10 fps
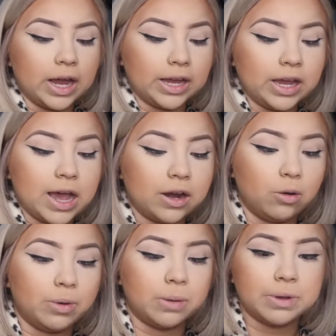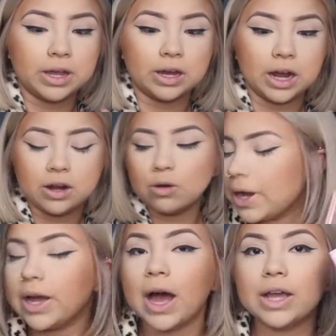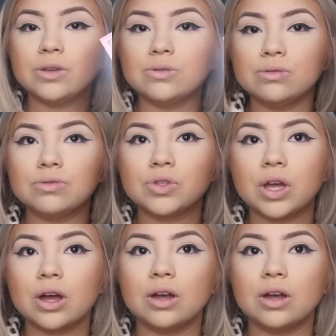I can't open it. Kind of. But I use